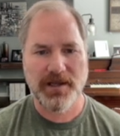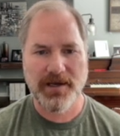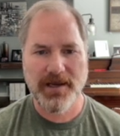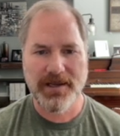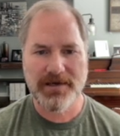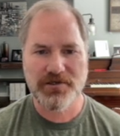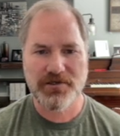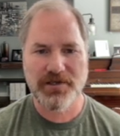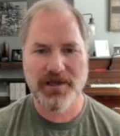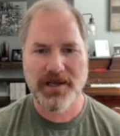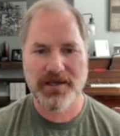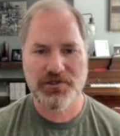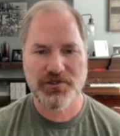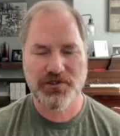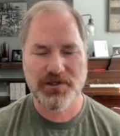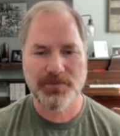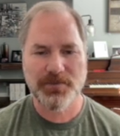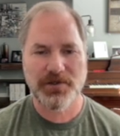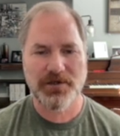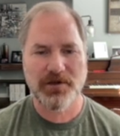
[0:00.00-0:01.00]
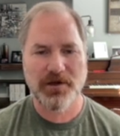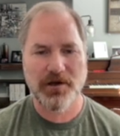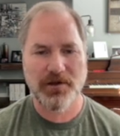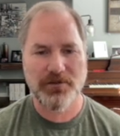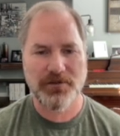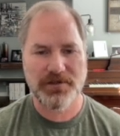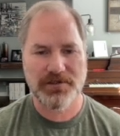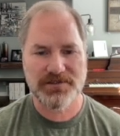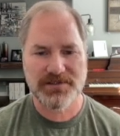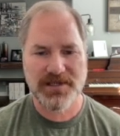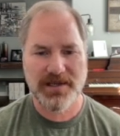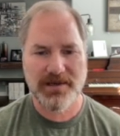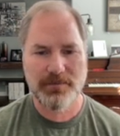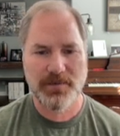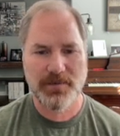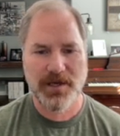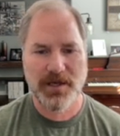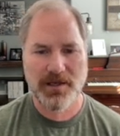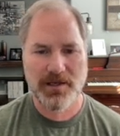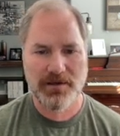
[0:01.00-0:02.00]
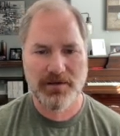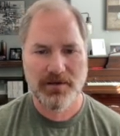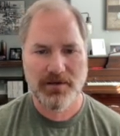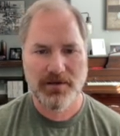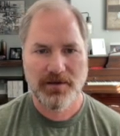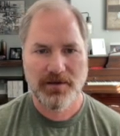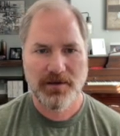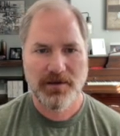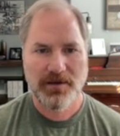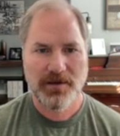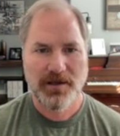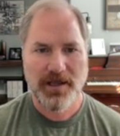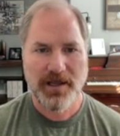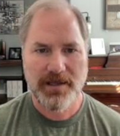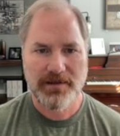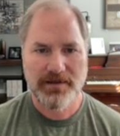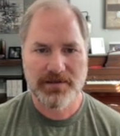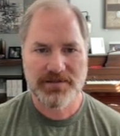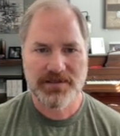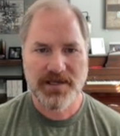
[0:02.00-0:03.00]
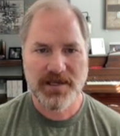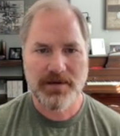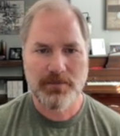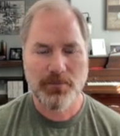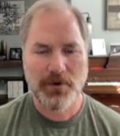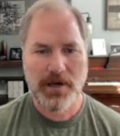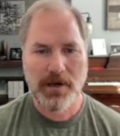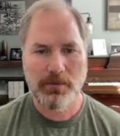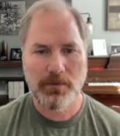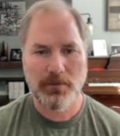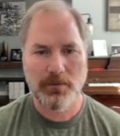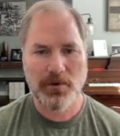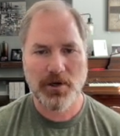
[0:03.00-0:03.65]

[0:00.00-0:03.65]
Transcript: And actually, I shipped it on the same day and the same problem.